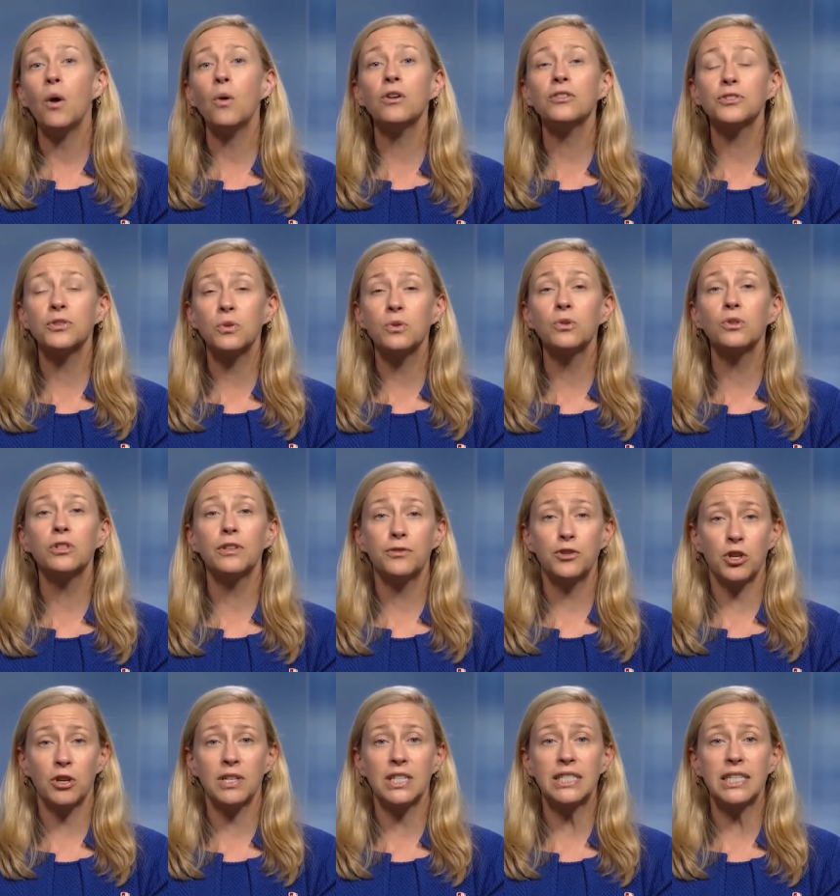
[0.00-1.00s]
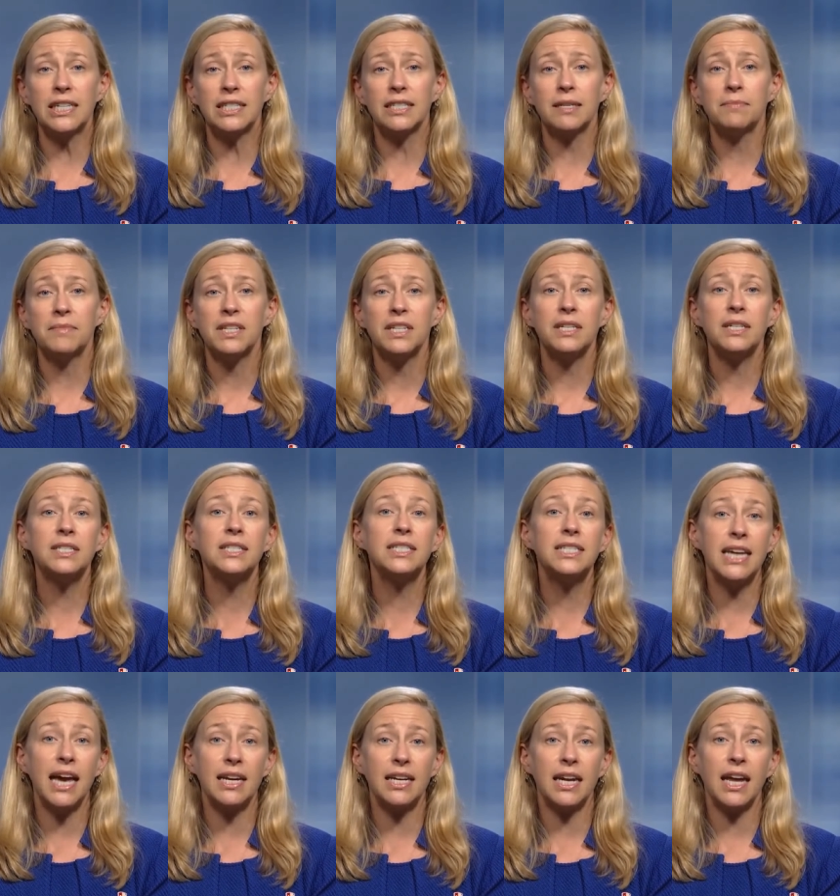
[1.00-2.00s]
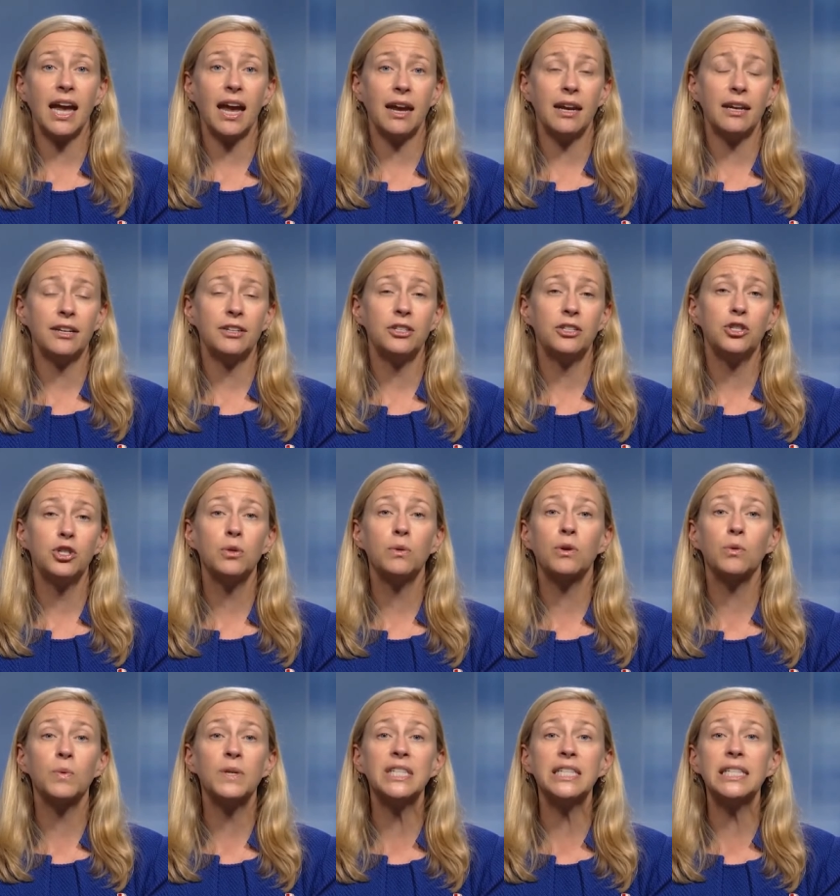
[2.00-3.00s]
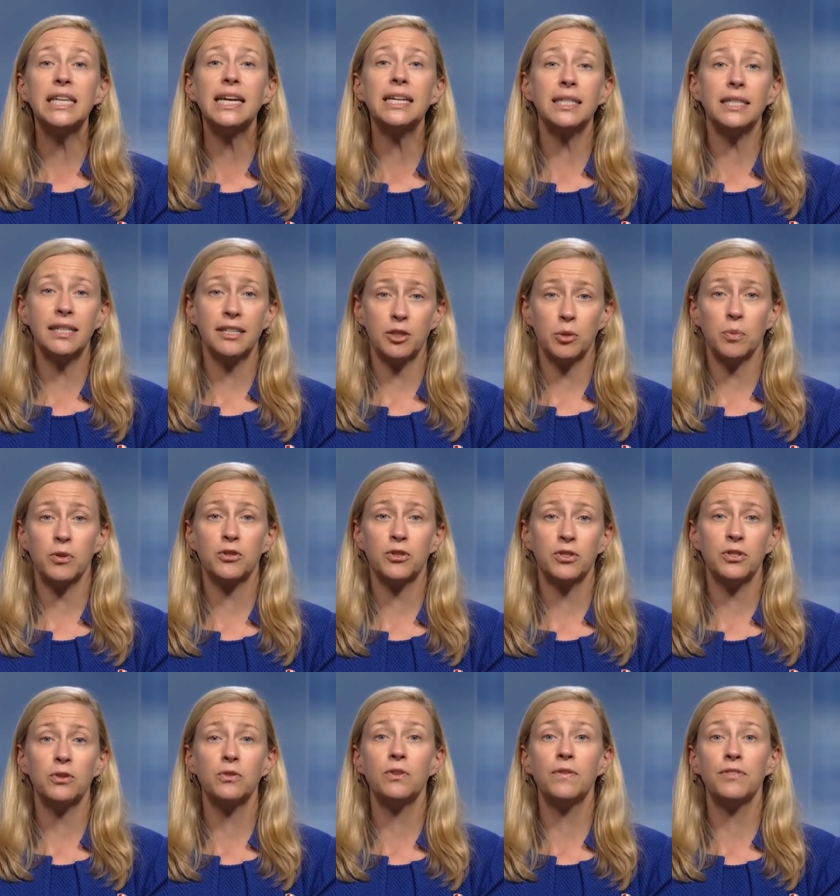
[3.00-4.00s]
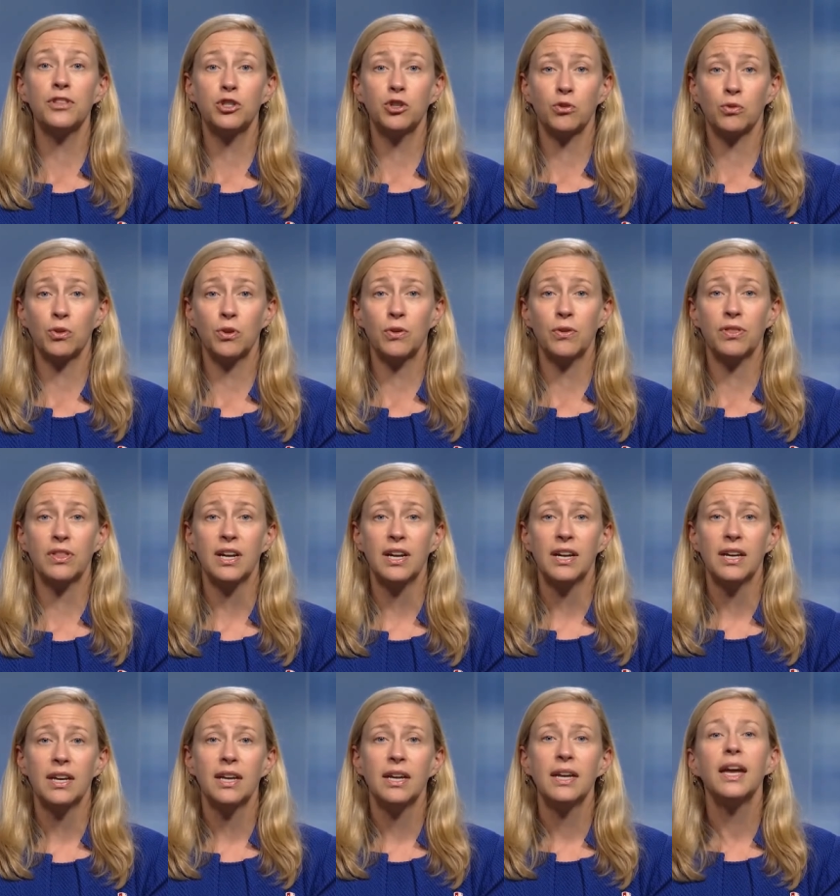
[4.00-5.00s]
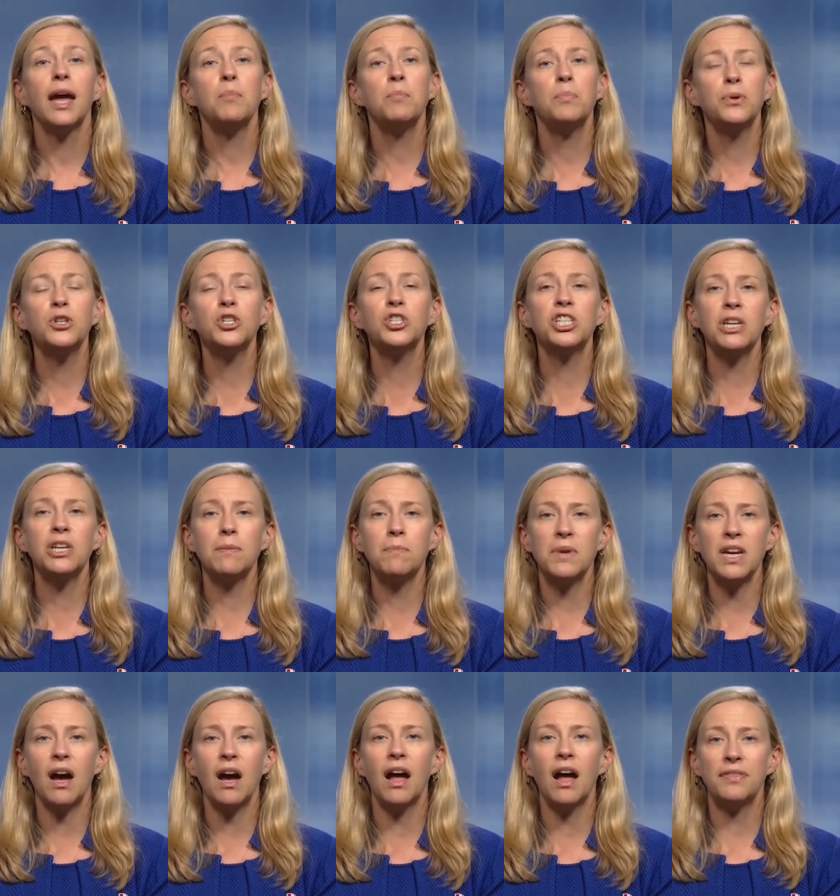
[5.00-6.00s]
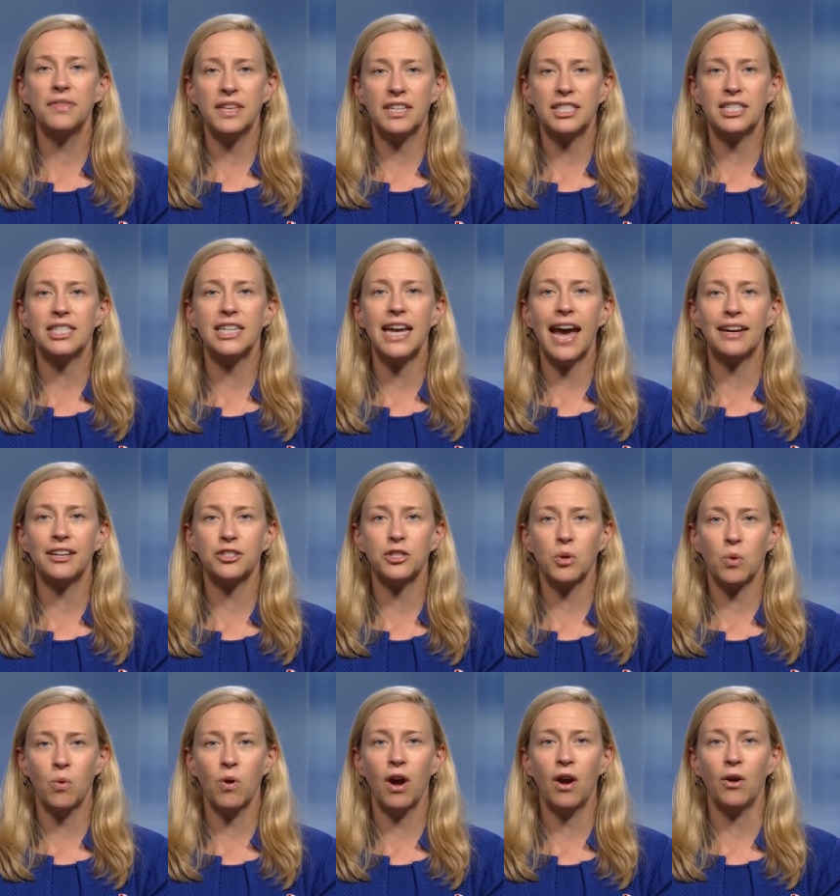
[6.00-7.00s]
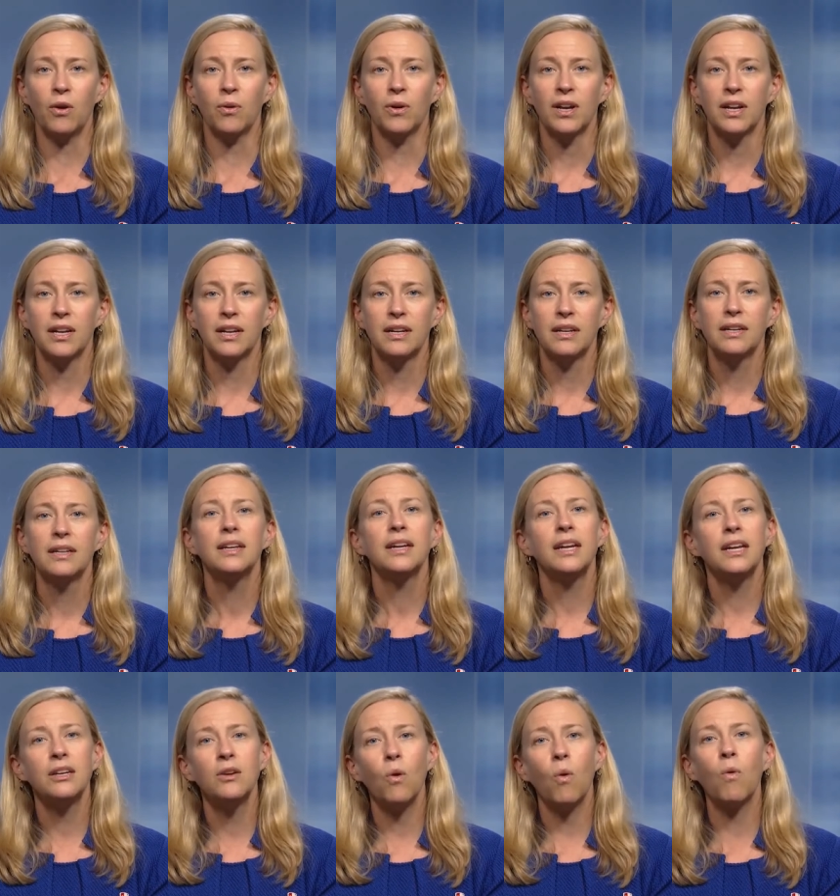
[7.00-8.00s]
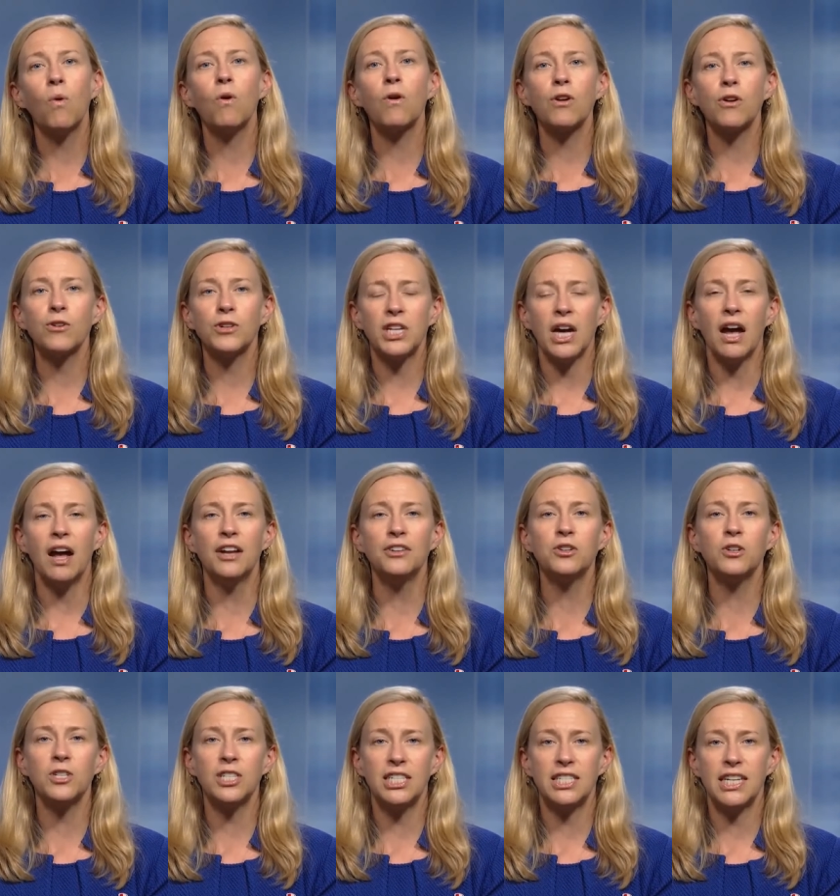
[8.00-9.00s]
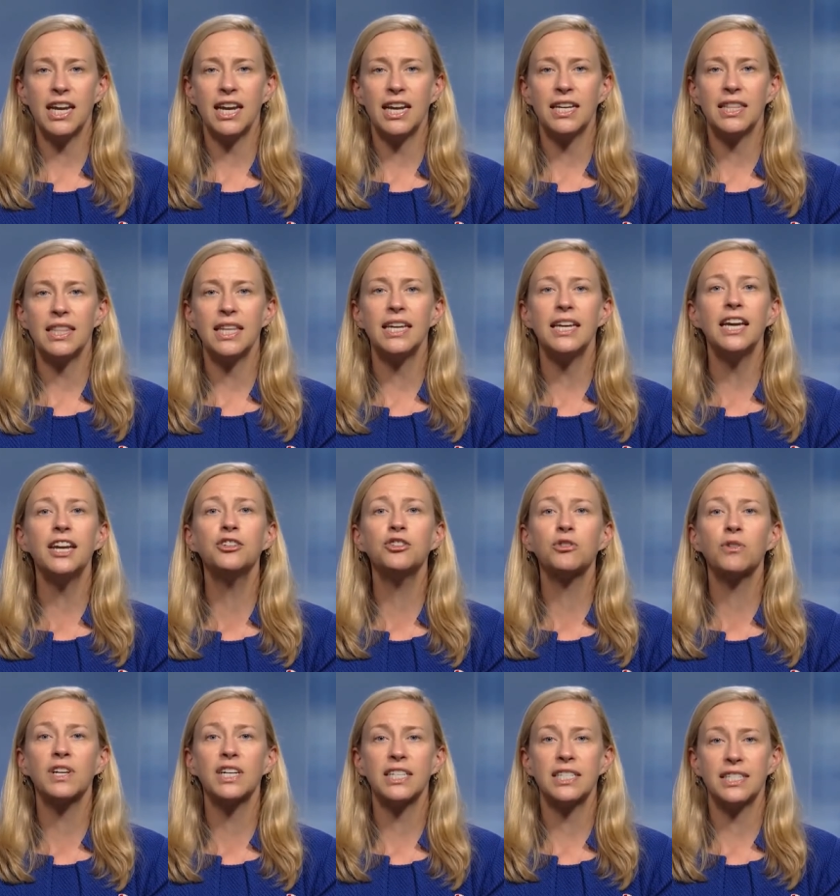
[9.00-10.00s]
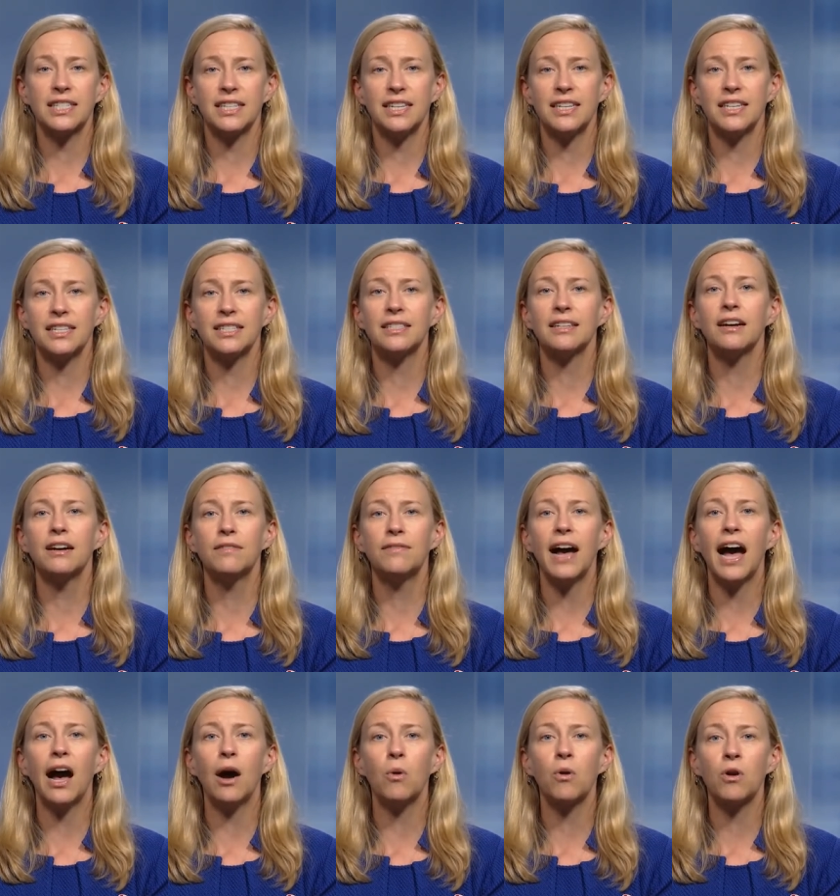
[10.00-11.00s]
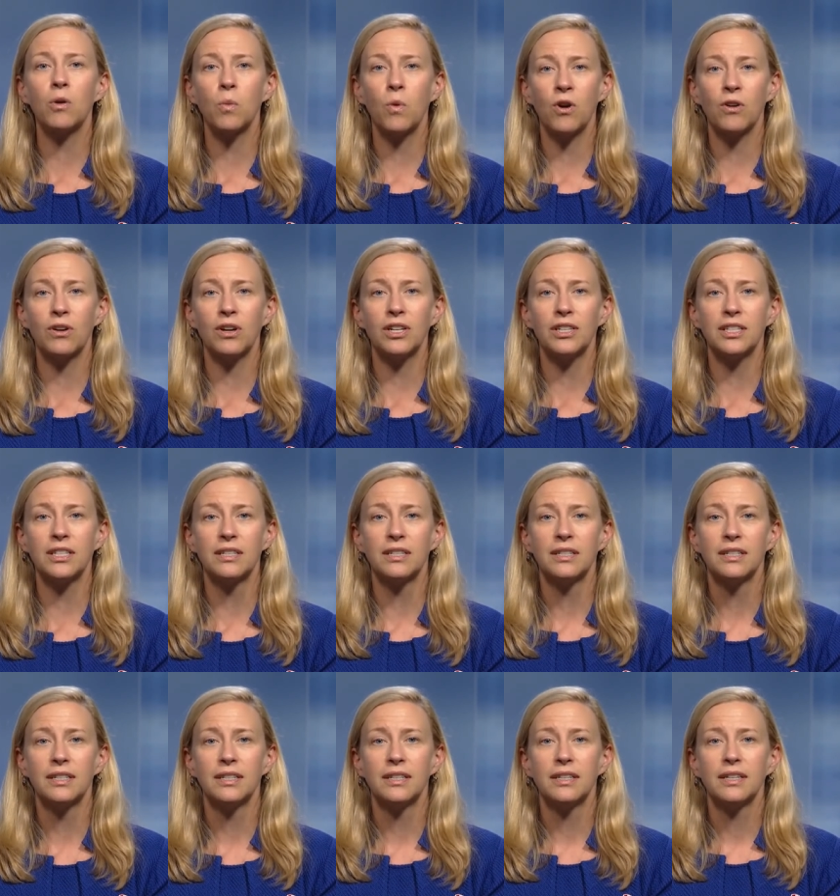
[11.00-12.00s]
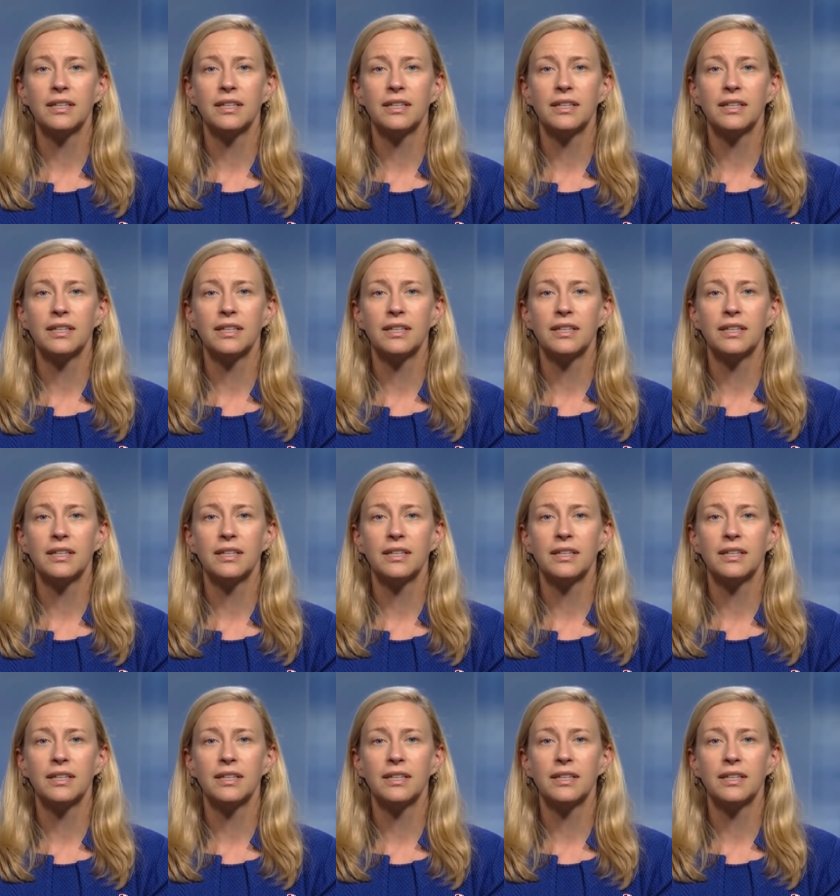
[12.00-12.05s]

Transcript: Our School of Journalism is dedicated to a relentless pursuit of the truth and pushing beyond the status quo in order to understand the intricacies of our world.